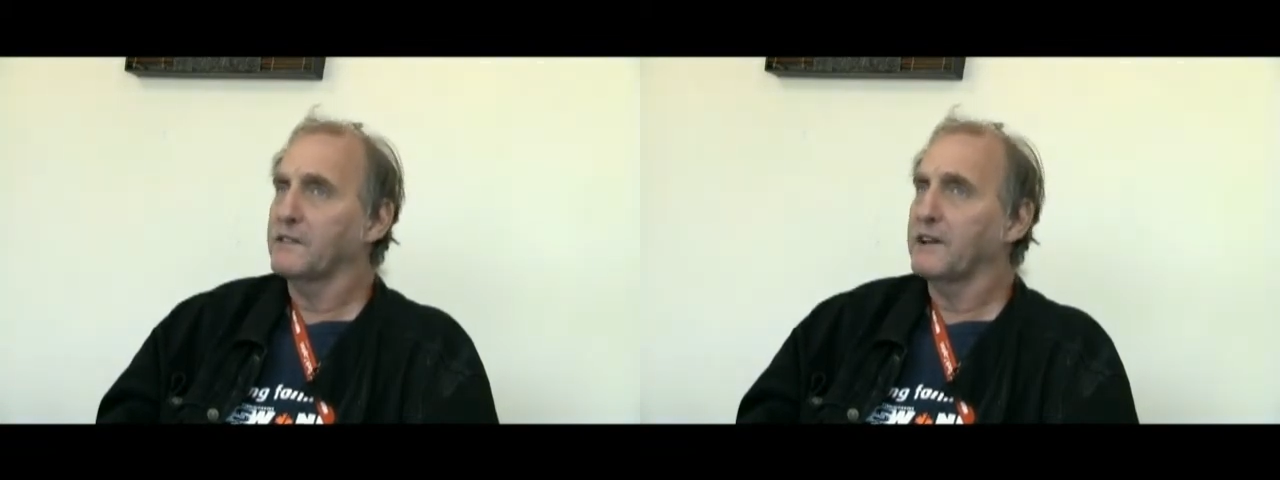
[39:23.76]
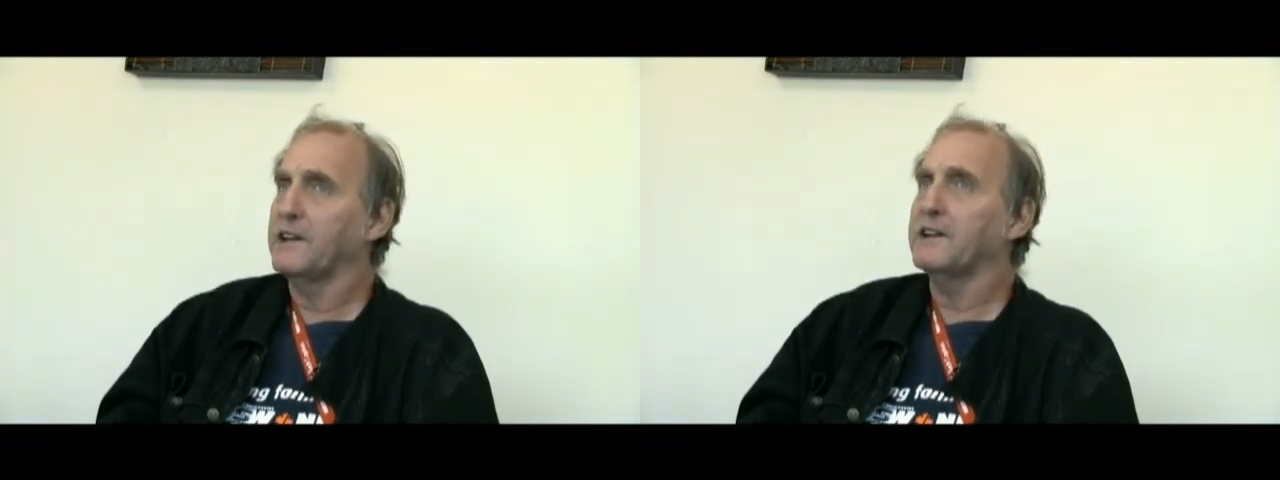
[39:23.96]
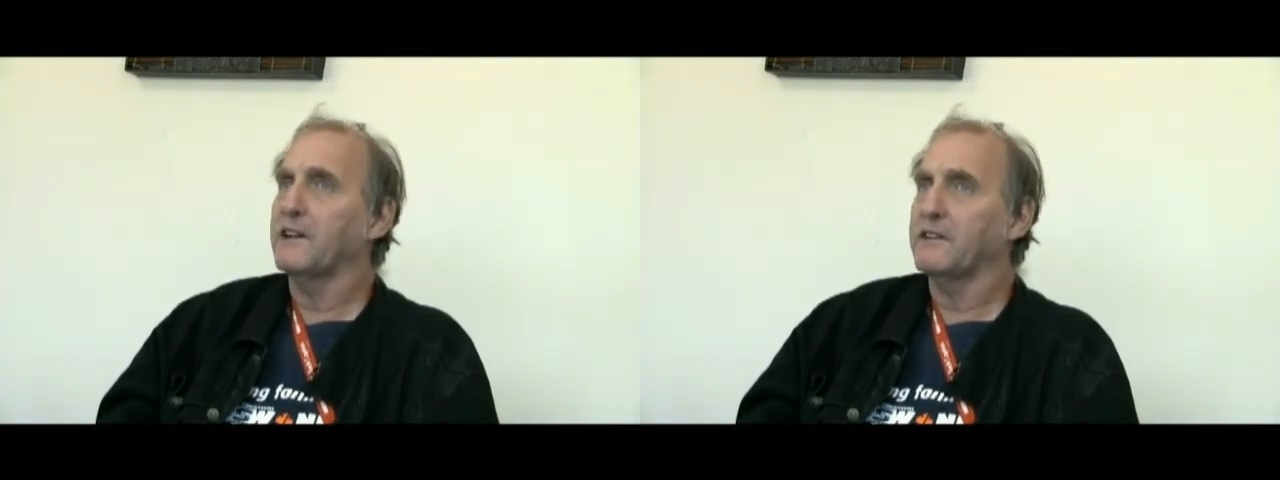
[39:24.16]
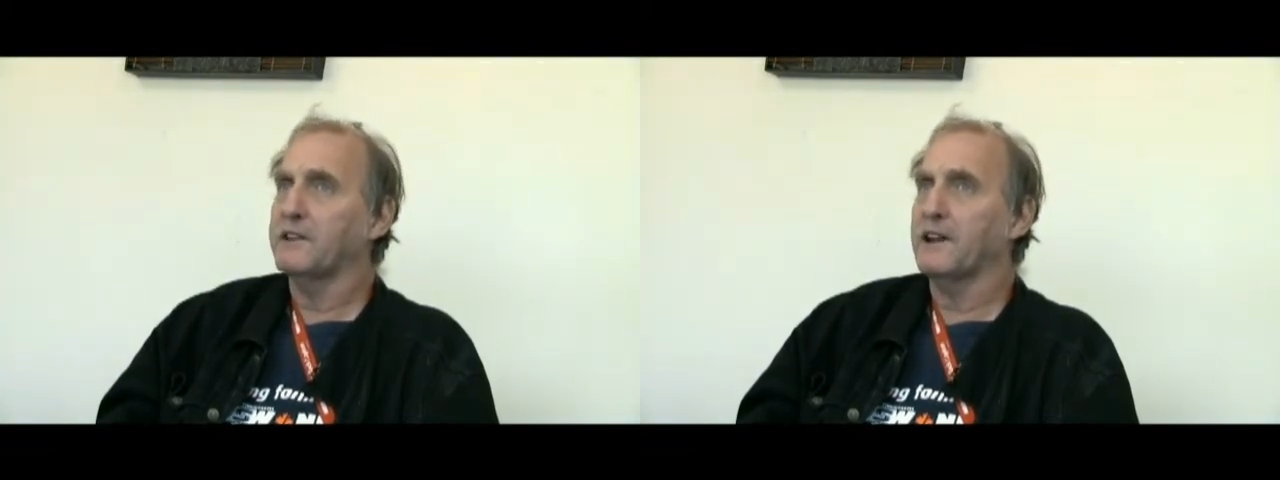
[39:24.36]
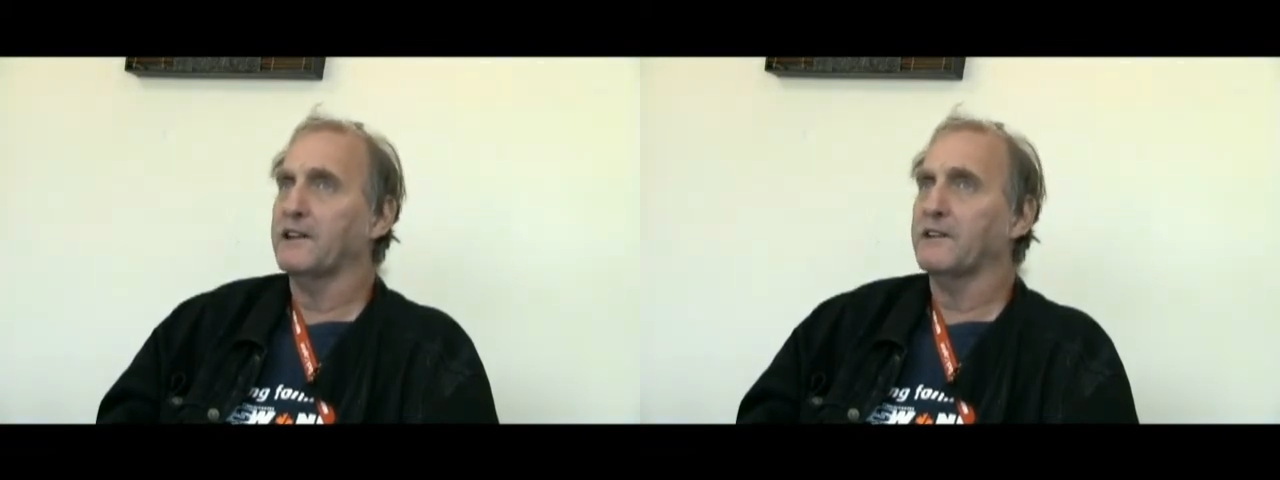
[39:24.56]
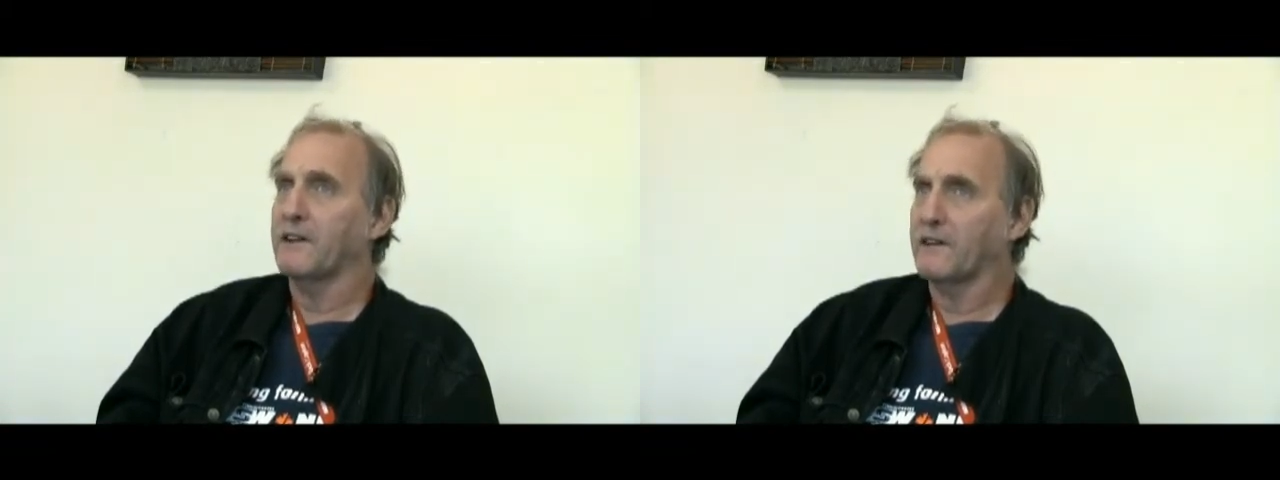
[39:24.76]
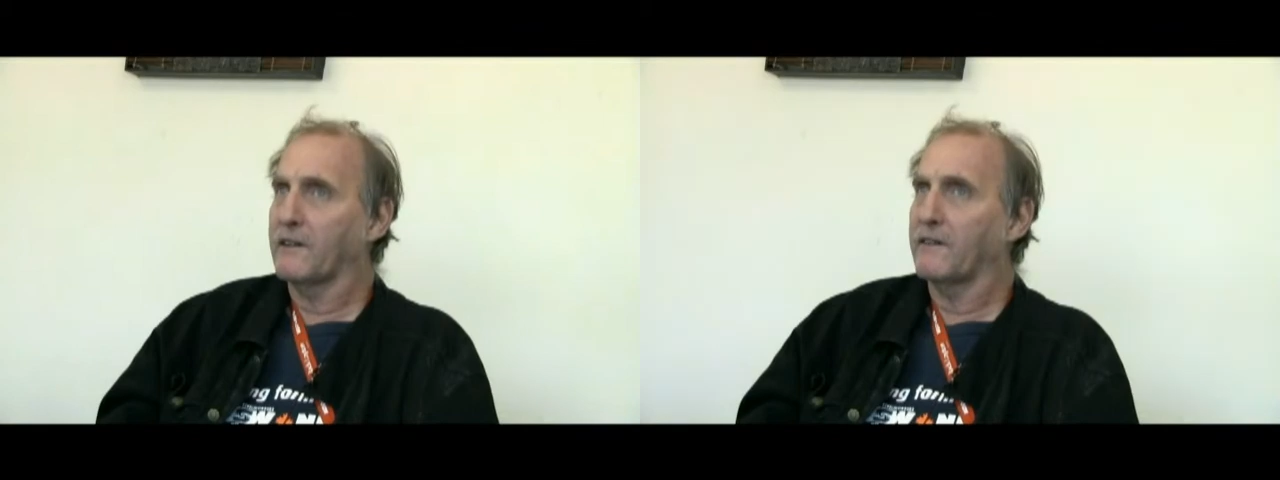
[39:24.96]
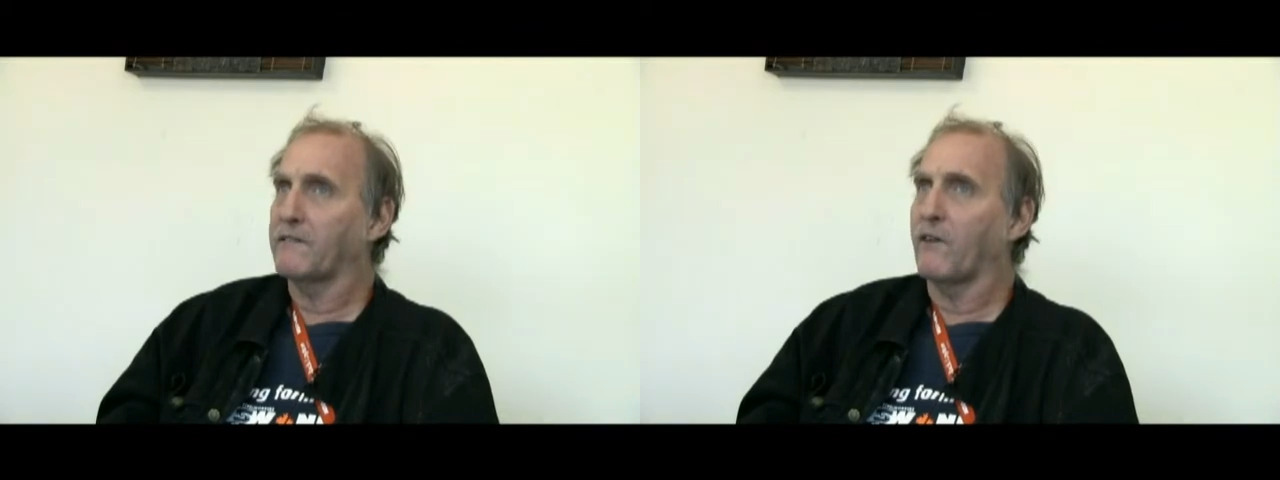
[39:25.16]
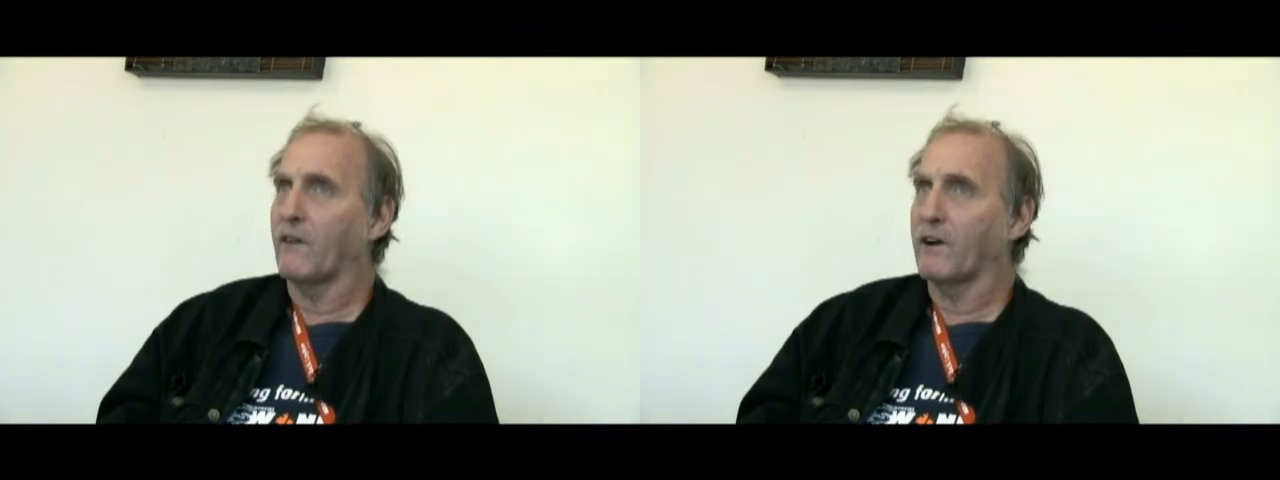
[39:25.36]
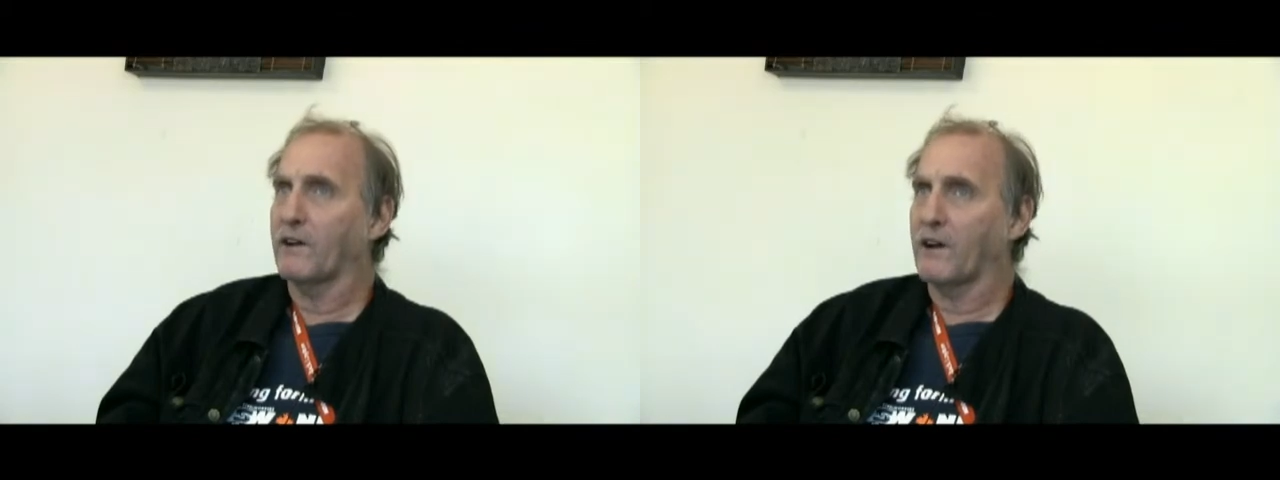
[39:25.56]
they need to understand there are
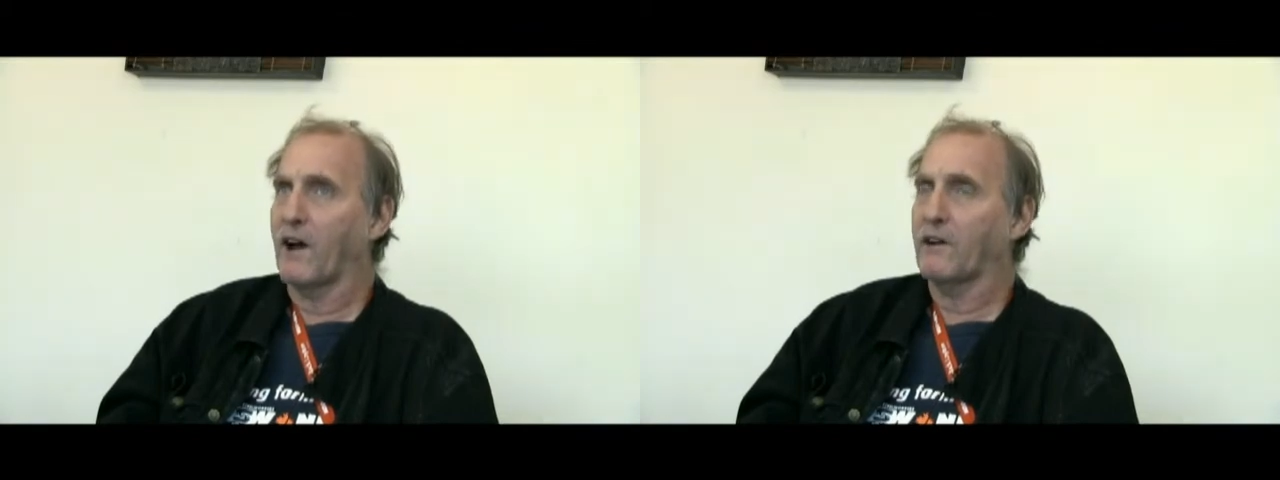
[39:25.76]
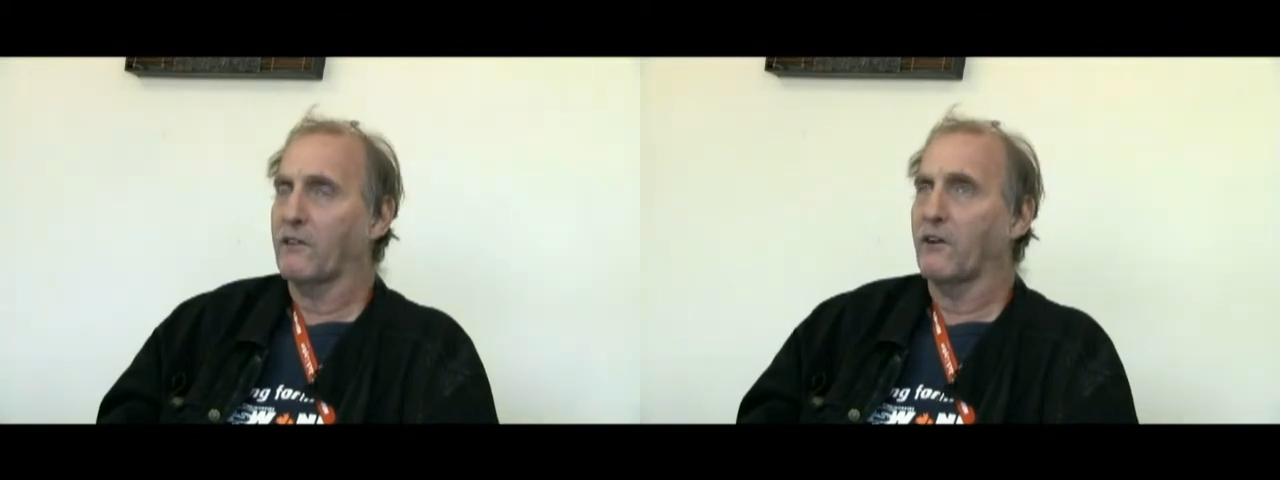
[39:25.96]
a